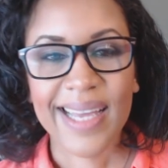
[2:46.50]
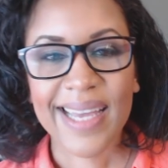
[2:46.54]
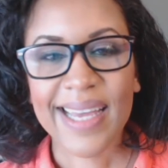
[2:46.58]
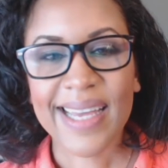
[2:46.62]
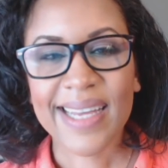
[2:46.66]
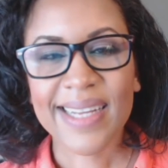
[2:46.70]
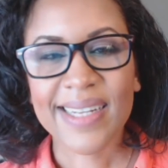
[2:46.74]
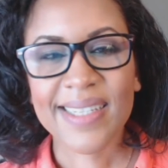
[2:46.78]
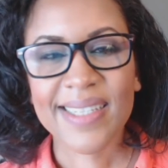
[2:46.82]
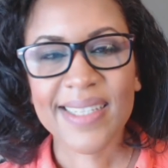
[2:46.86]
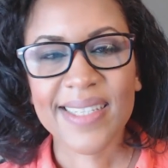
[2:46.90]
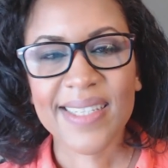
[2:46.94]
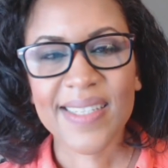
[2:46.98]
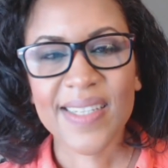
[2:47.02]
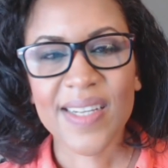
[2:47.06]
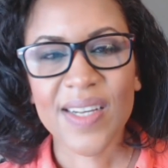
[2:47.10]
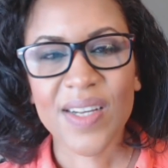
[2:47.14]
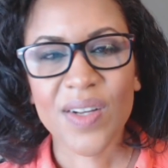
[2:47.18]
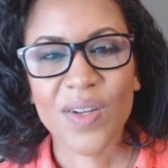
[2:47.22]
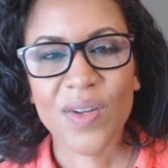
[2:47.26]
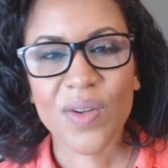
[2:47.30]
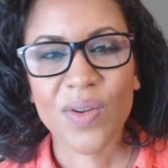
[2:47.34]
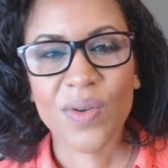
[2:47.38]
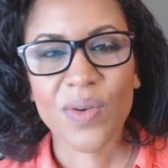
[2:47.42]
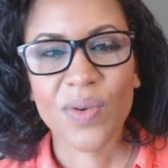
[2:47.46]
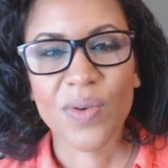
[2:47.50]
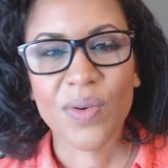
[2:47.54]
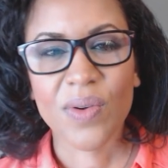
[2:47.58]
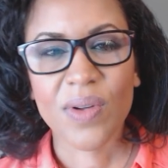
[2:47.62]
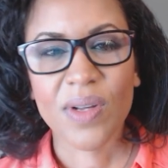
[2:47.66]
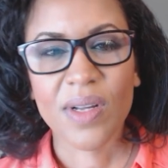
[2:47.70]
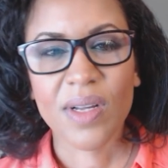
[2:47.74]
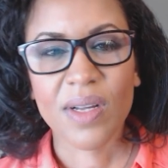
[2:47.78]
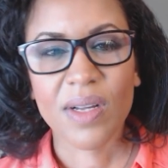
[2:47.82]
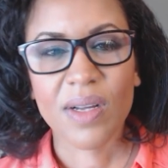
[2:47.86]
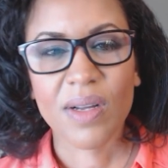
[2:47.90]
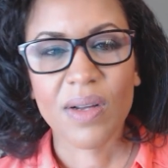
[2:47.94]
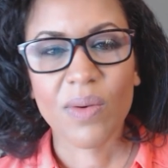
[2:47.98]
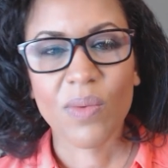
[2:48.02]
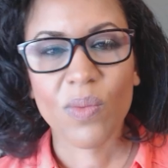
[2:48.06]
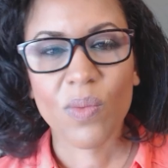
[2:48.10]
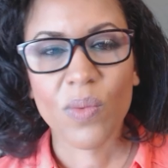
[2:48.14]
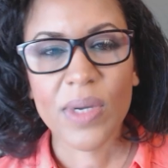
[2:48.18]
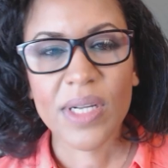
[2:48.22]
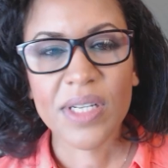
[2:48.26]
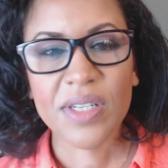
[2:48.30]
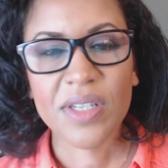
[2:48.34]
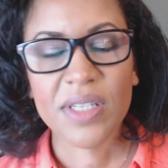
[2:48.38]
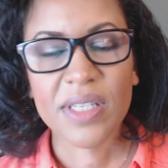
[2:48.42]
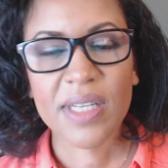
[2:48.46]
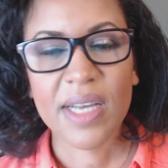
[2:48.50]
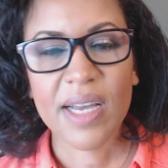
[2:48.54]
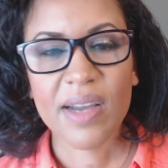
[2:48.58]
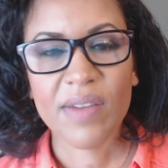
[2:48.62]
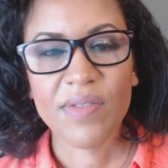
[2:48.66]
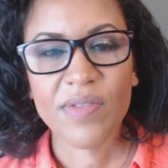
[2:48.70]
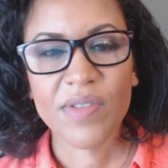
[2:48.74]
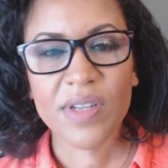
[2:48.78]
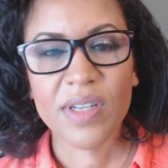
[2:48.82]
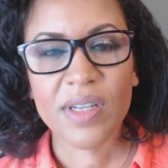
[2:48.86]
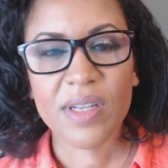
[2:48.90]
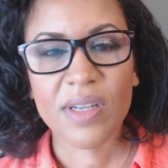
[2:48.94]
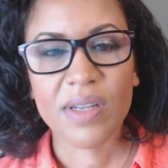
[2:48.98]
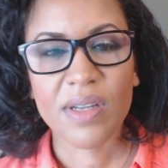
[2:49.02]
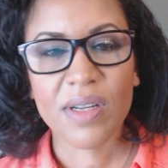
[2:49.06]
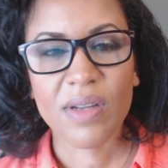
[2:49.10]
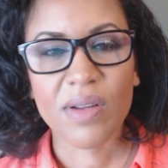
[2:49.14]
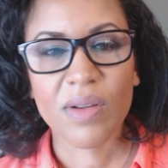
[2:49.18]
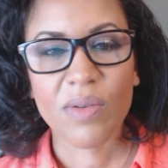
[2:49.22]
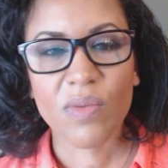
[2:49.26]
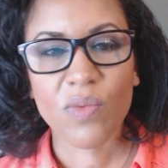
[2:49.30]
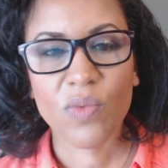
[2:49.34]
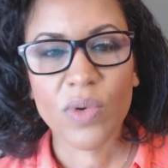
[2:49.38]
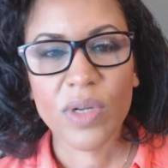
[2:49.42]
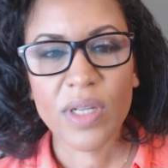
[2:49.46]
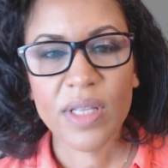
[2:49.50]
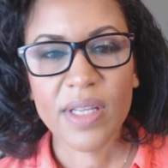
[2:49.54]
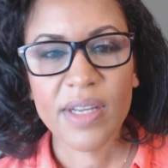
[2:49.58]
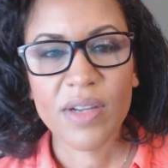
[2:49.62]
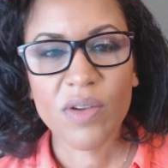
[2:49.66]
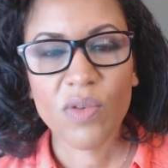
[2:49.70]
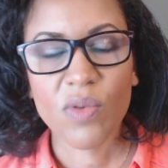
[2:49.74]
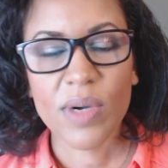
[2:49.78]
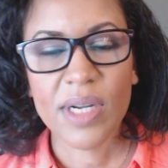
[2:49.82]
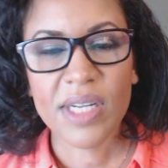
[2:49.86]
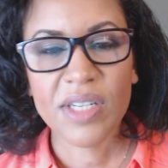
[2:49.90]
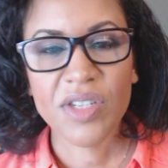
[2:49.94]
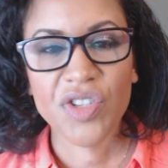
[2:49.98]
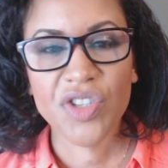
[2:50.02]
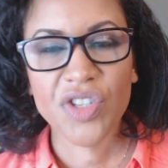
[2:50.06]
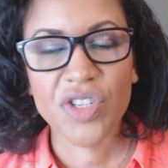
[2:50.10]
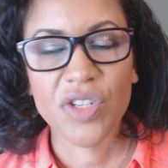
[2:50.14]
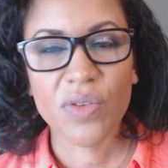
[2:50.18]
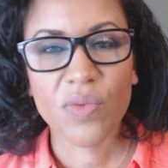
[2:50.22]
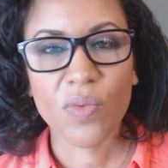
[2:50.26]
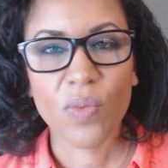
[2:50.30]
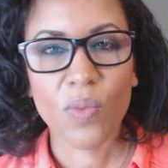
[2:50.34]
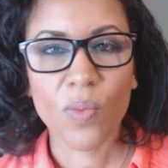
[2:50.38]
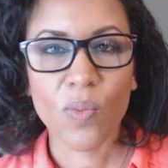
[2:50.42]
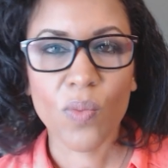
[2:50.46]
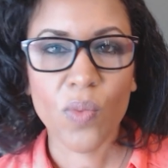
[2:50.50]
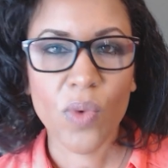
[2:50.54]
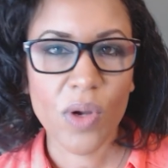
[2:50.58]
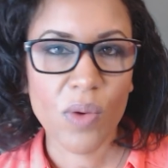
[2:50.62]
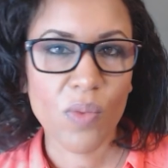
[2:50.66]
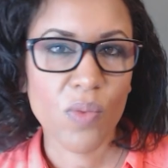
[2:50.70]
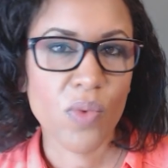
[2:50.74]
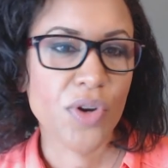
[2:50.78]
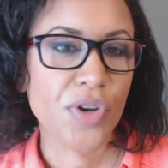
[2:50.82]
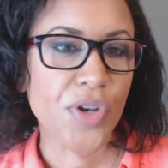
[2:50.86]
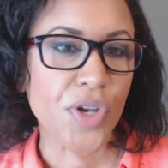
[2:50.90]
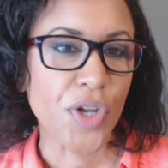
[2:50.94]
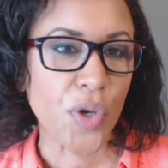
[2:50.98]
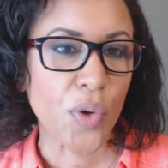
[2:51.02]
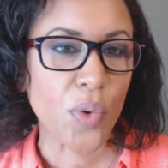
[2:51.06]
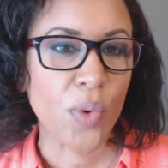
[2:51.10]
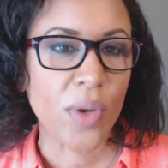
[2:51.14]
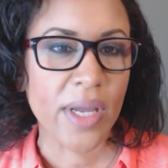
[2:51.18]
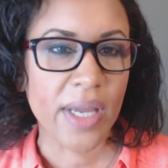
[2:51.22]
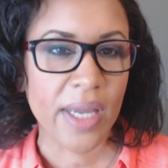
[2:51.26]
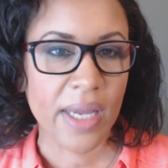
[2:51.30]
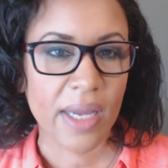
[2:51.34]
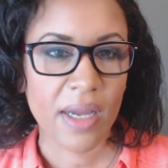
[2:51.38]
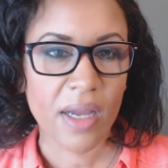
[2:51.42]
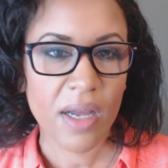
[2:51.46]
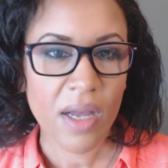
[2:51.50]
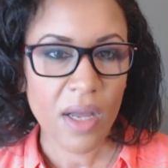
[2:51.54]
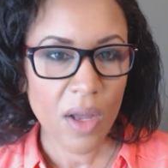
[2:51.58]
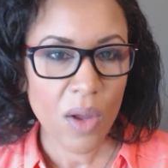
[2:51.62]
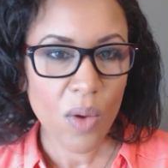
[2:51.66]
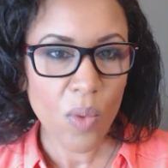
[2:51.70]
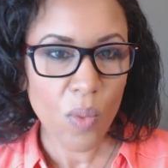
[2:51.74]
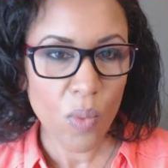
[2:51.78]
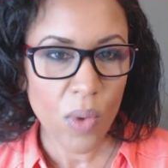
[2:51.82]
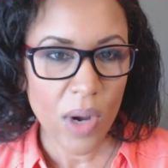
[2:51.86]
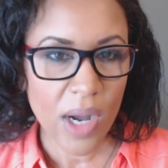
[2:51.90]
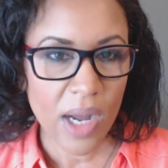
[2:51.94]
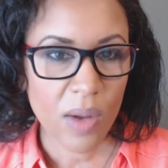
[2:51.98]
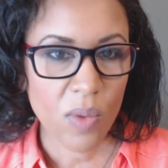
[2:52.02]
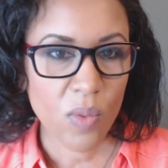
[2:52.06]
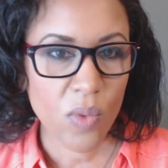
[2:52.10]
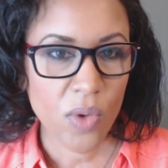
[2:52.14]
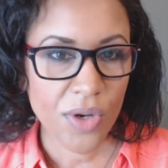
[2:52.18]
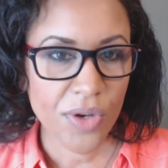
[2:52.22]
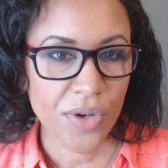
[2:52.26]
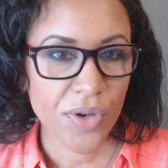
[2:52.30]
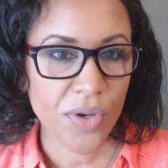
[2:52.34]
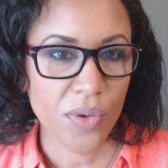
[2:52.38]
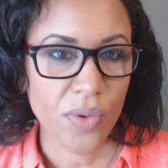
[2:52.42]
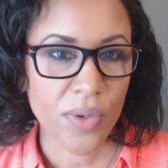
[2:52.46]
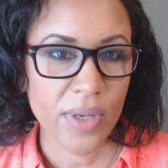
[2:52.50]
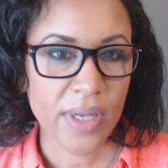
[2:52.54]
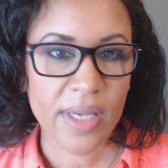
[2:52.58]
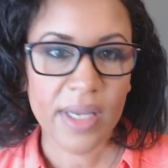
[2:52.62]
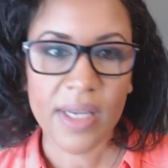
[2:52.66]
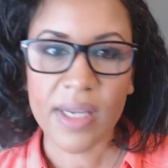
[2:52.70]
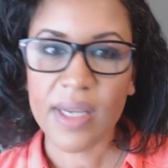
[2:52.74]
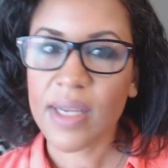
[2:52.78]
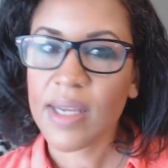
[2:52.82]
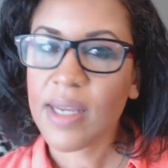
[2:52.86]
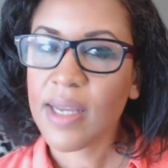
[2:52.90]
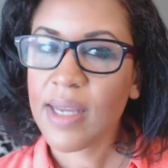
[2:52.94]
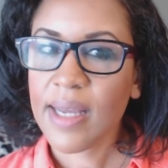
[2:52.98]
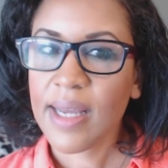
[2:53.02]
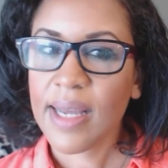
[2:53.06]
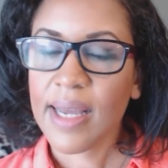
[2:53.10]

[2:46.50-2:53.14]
And so we just have to really question what we're doing, why we're doing it.